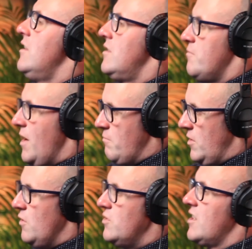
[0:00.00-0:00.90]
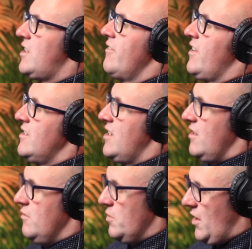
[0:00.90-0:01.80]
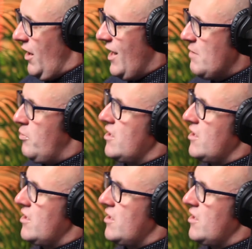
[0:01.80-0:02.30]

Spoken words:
to make music, you've continued with the label,